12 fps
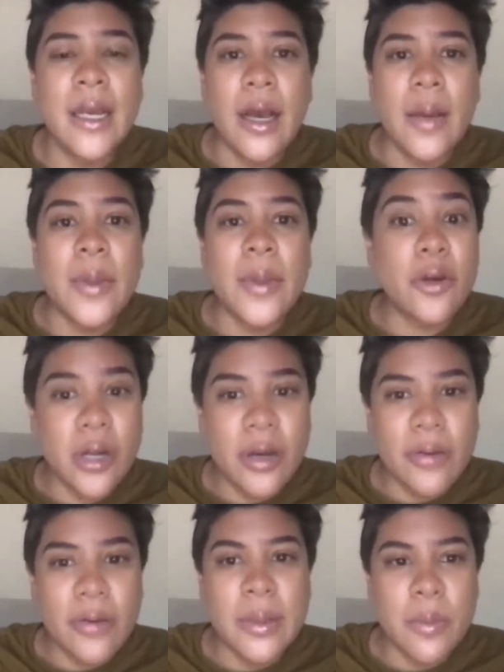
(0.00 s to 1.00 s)
in their
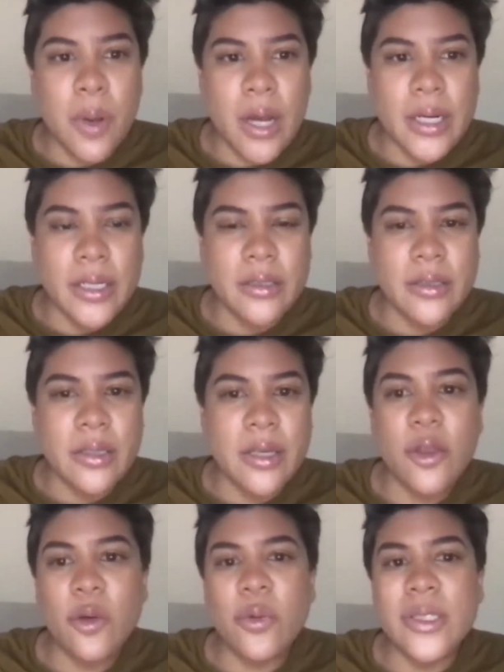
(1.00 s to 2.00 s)
governing bodies
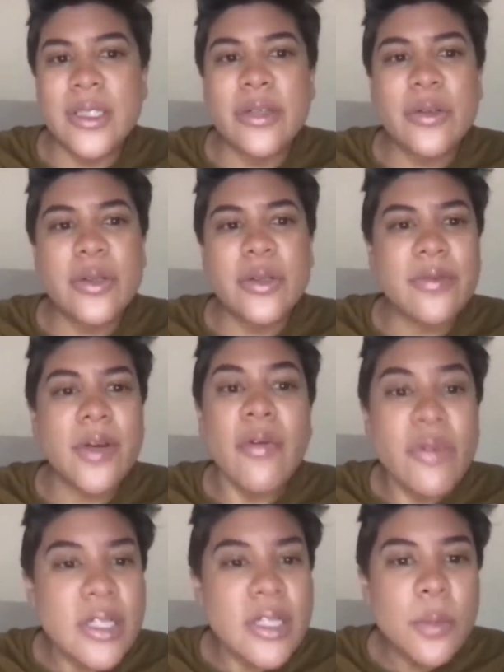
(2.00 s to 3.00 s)
through a series of
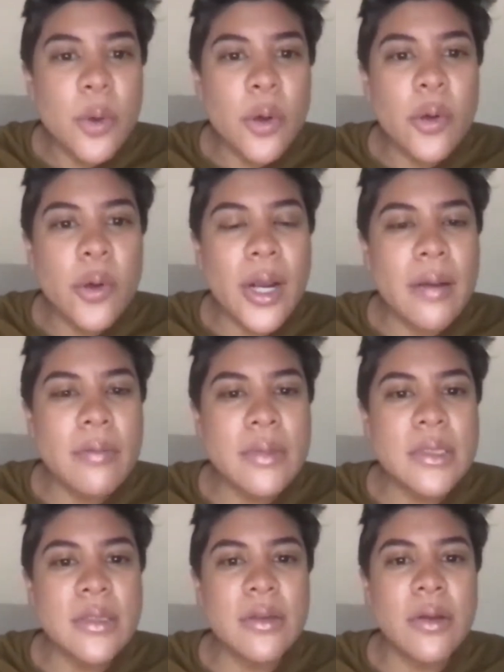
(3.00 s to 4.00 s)
governance
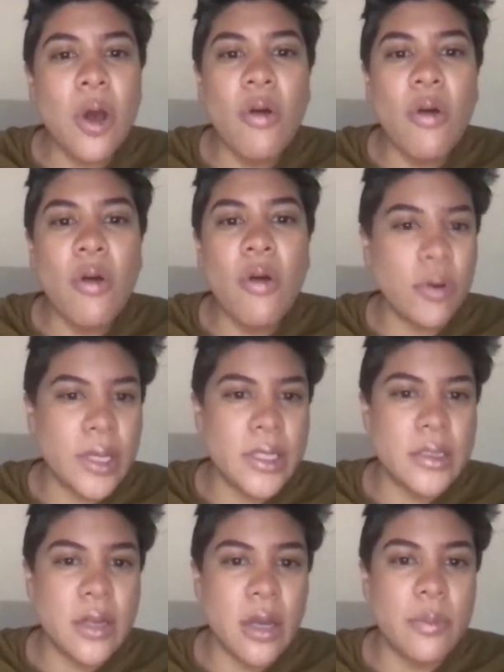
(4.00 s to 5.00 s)
programs, all
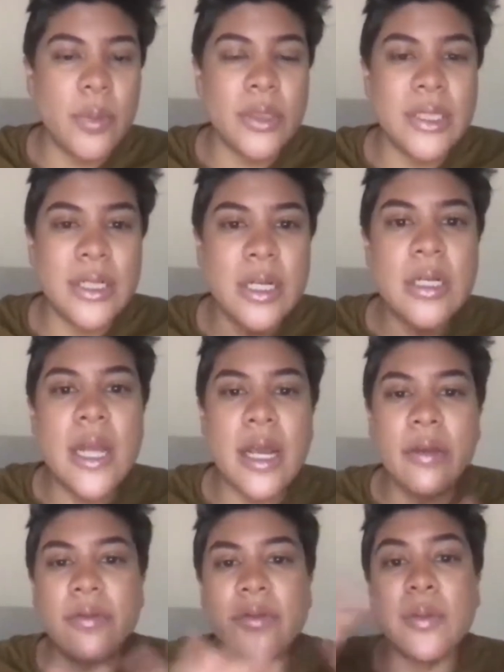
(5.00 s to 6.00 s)
focused on building a
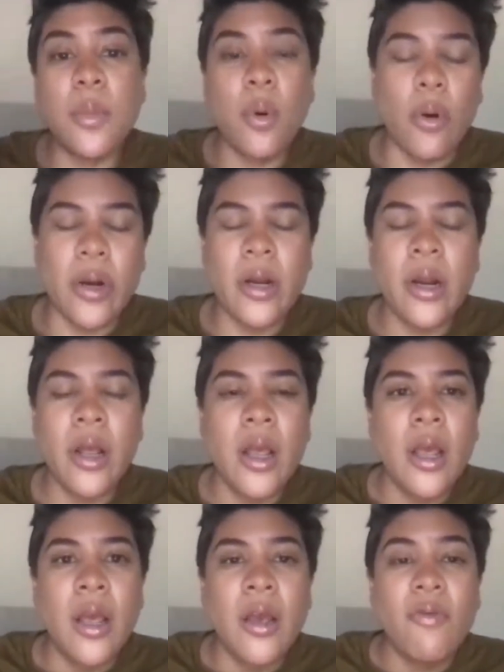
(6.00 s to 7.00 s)
net of support
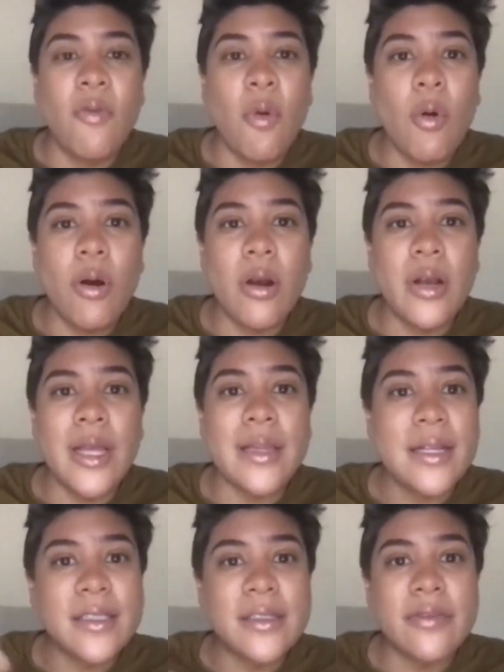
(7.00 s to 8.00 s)
for
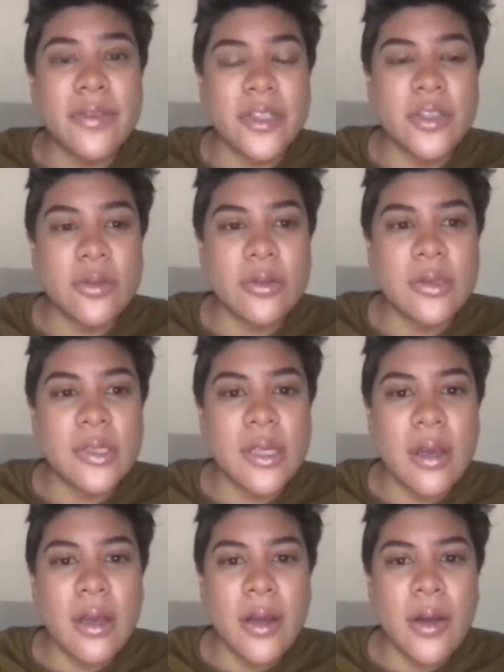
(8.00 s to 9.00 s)
elected officials
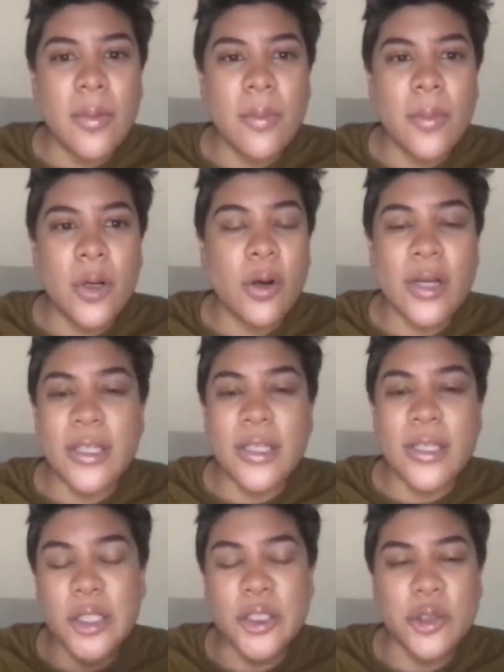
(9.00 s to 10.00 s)
across the
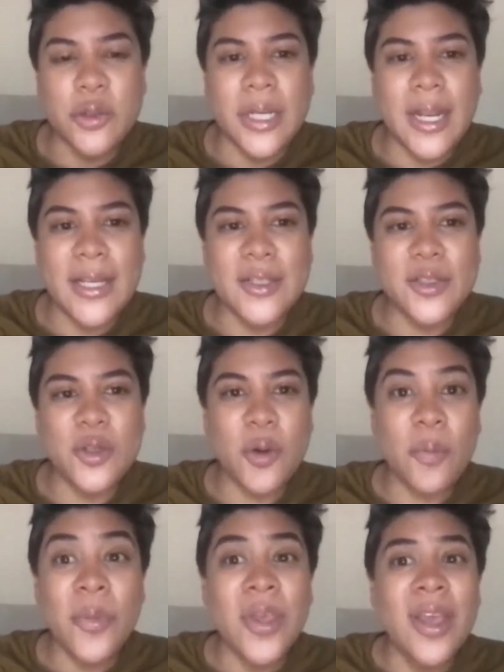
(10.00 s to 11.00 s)
country. And
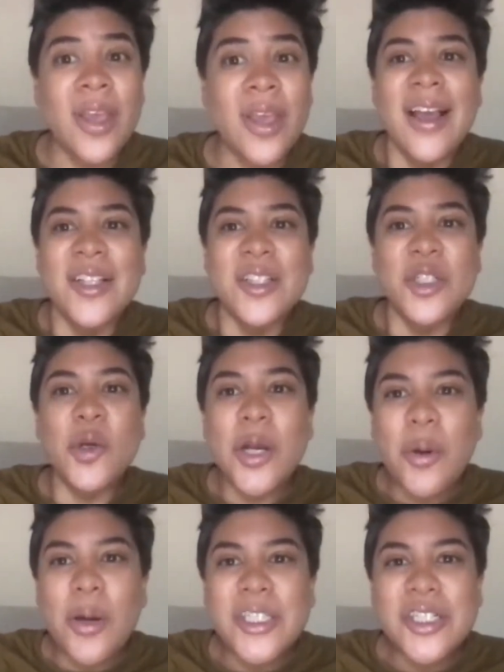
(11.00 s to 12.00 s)
so it's a
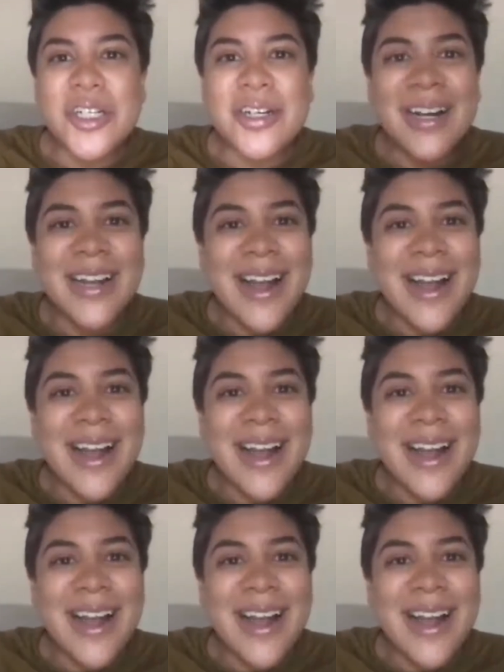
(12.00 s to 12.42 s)
great question on